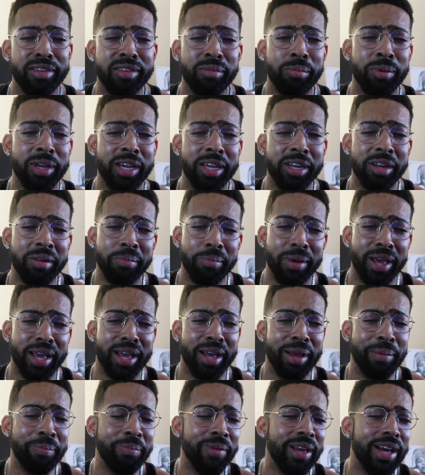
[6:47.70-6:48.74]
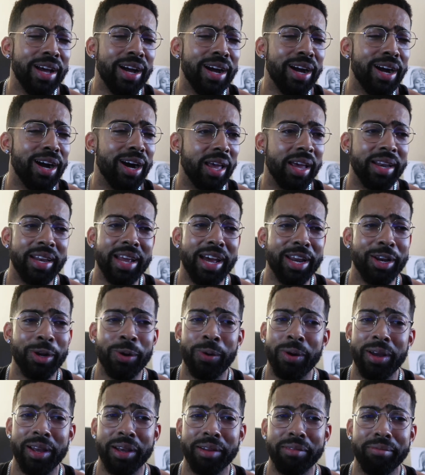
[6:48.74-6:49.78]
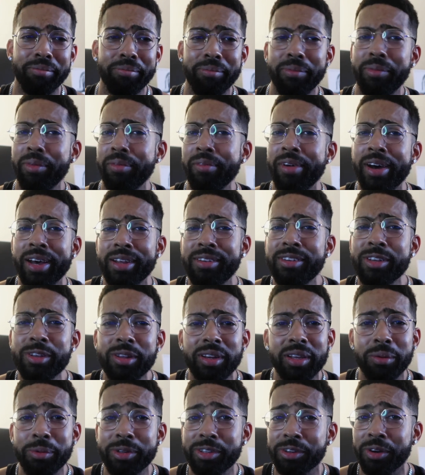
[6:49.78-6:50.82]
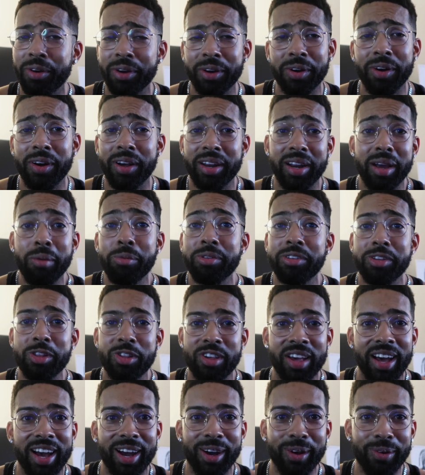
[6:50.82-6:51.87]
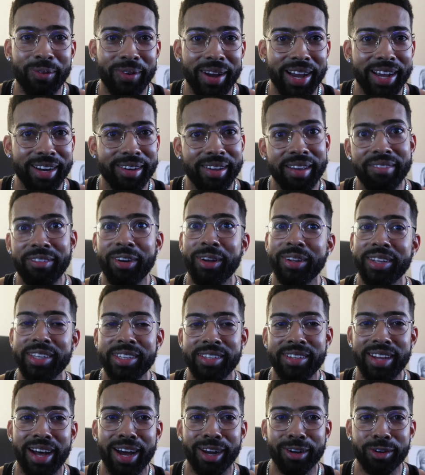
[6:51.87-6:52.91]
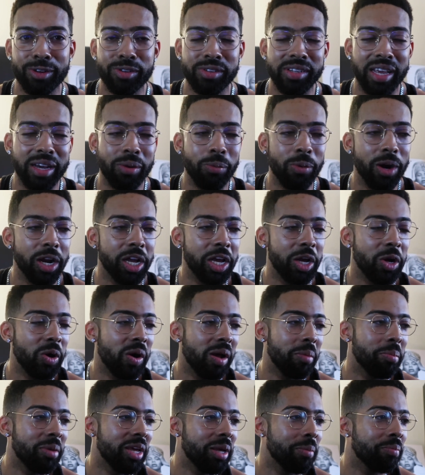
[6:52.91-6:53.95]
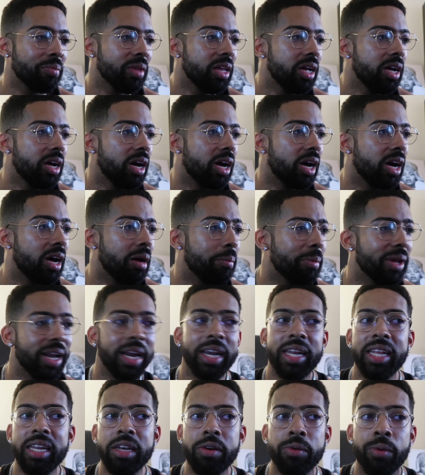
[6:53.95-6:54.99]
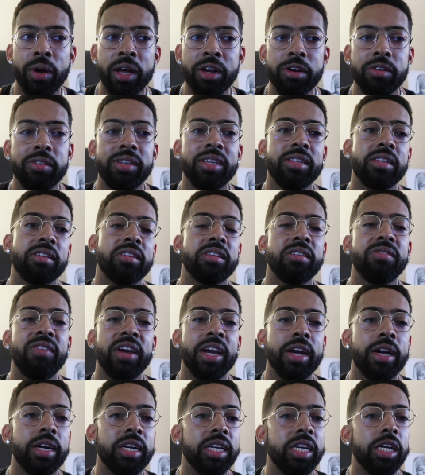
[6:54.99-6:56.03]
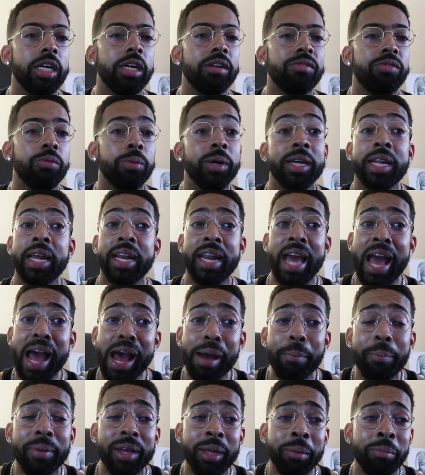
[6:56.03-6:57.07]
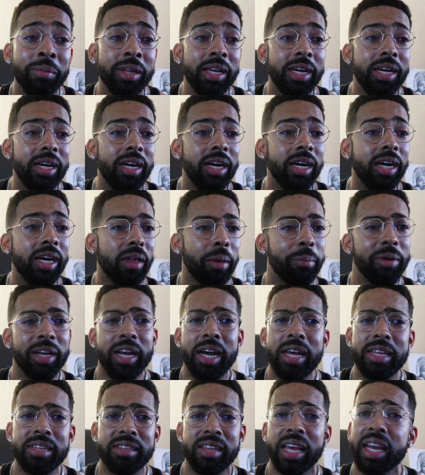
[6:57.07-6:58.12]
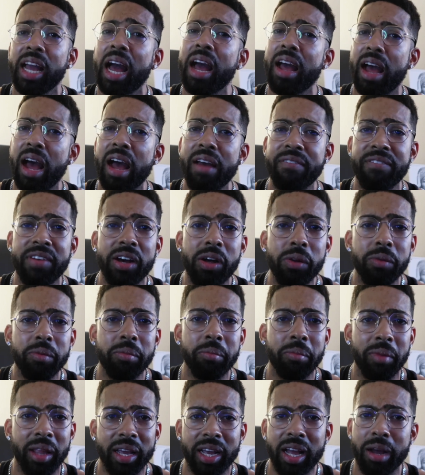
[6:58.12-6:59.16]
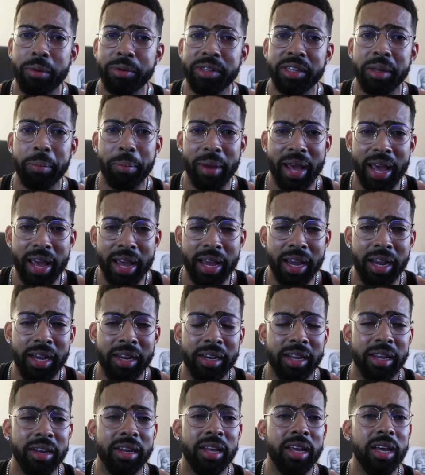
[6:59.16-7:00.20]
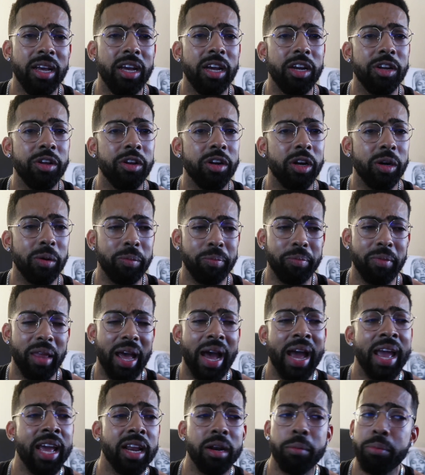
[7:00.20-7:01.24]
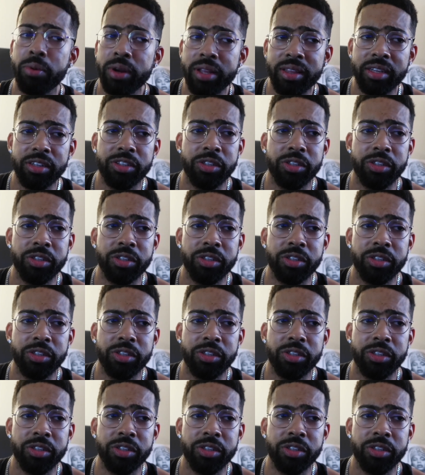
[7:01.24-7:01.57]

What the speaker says: being in bed and not knowing essentially what's going on. I was a child, right? I have all these doctors like working on me. But I didn't understand the severity of what had happened, because like I felt like I was in pain, and I had a breathing